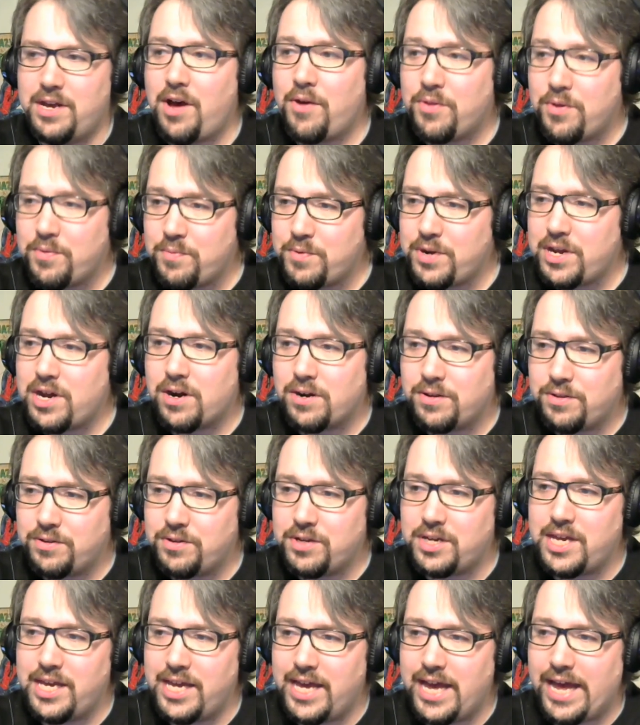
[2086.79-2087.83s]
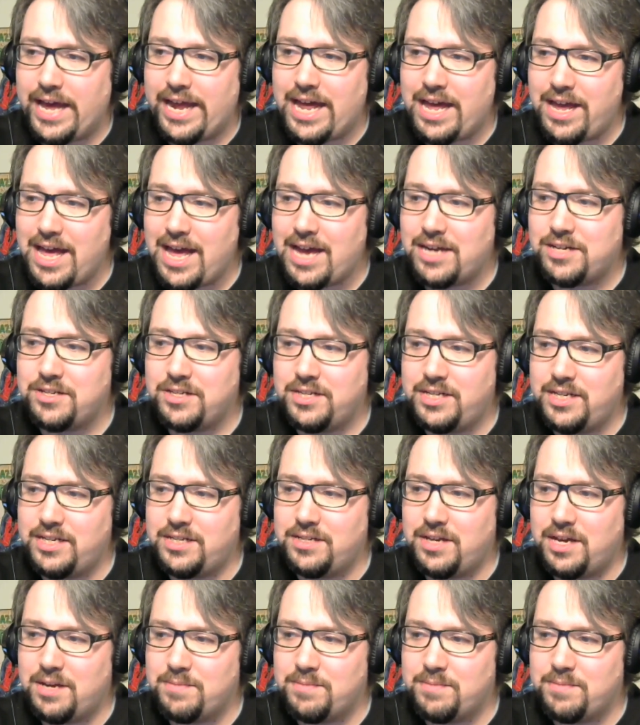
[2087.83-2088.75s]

Although we are looking at, I actually,